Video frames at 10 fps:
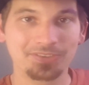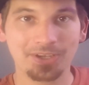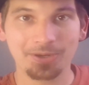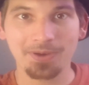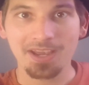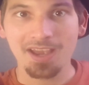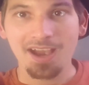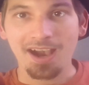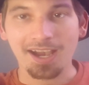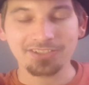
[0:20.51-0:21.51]
So
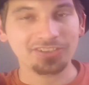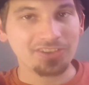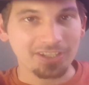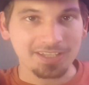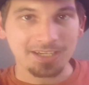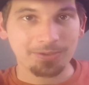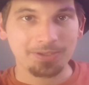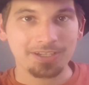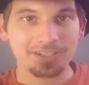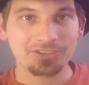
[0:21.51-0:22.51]
I just thought that I
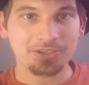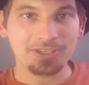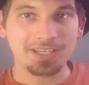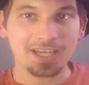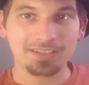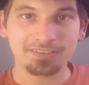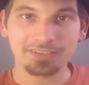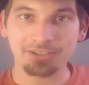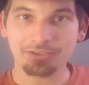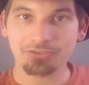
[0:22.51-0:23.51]
would uh, show you guys a
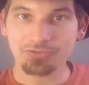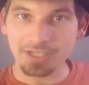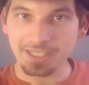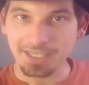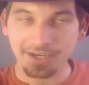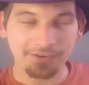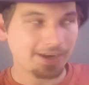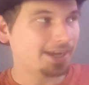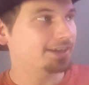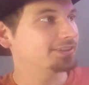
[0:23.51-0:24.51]
little trick here
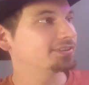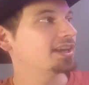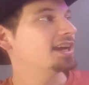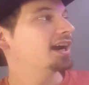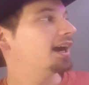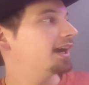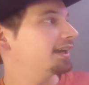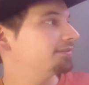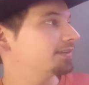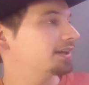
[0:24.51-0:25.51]
as
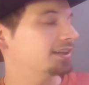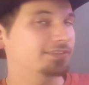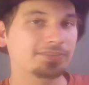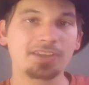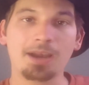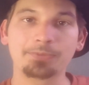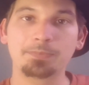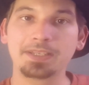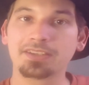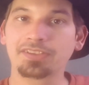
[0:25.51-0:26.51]
I've uh,
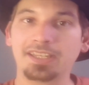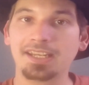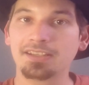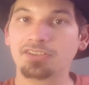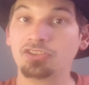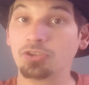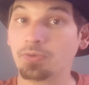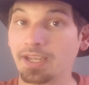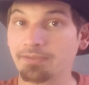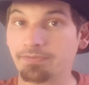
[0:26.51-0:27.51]
stopped because I needed to
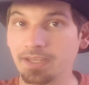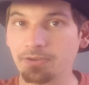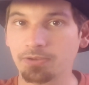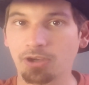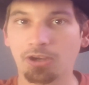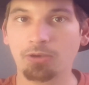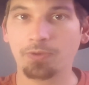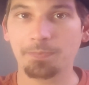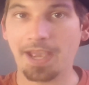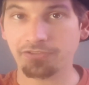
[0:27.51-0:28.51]
do a video call
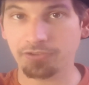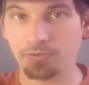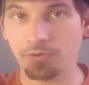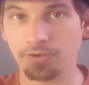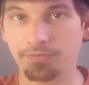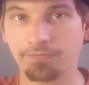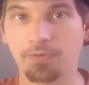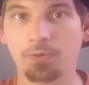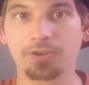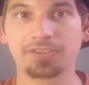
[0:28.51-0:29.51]
with Patrick Norton
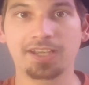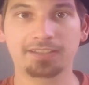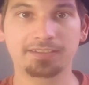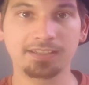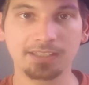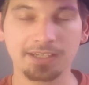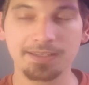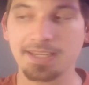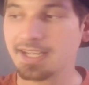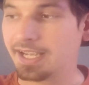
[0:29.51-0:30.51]
for Tekzilla,
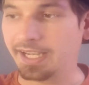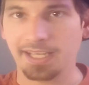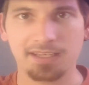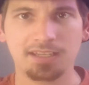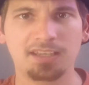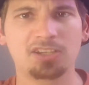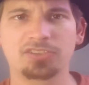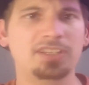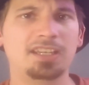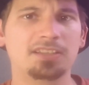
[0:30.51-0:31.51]
and I
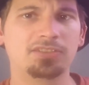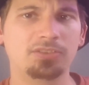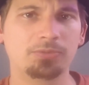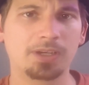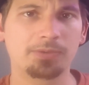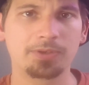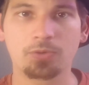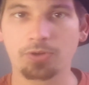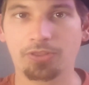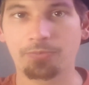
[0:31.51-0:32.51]
also needed to uh,
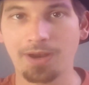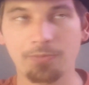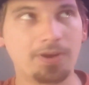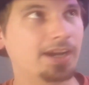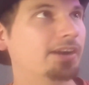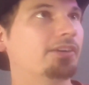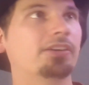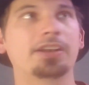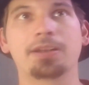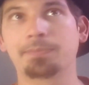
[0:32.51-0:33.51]
record
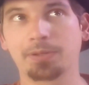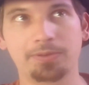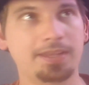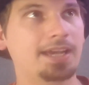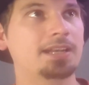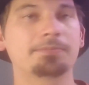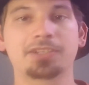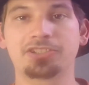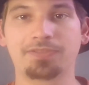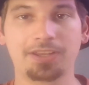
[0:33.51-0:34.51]
ThreatWire and upload that and a
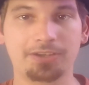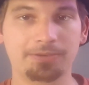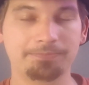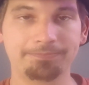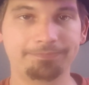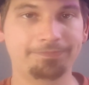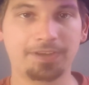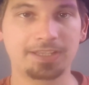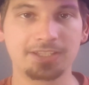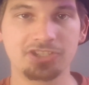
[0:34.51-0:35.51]
bunch of other
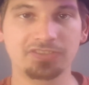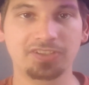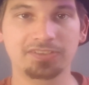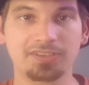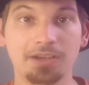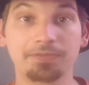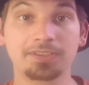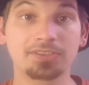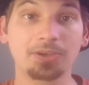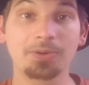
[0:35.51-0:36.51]
fun logistics stuff.
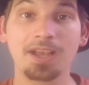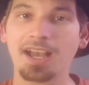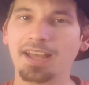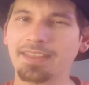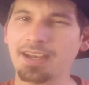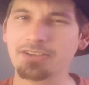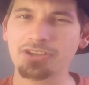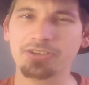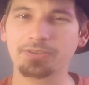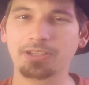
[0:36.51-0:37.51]
And so I thought I'd
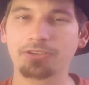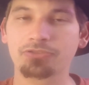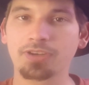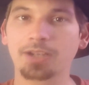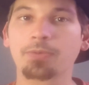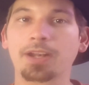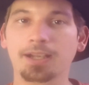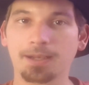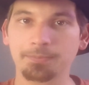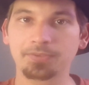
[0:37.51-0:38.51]
show you a little trick when
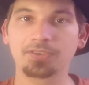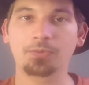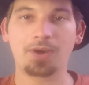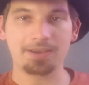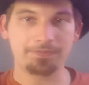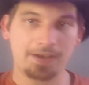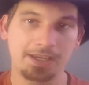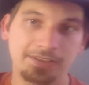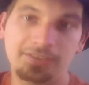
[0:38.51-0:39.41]
it comes to Wi-Fi.